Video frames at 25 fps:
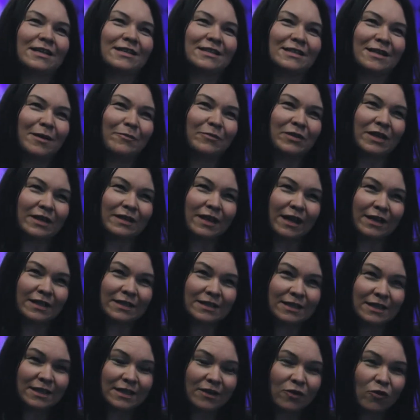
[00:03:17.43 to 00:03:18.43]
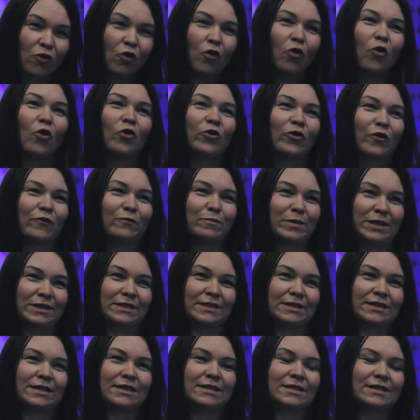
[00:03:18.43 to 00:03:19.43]
something that is in core of
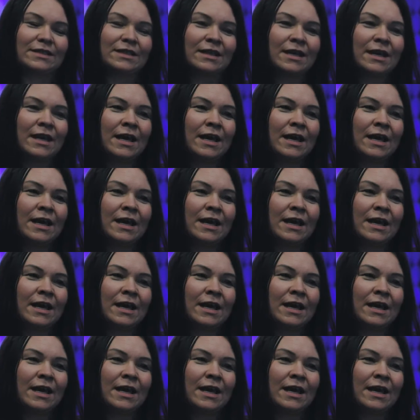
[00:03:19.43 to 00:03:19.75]
business.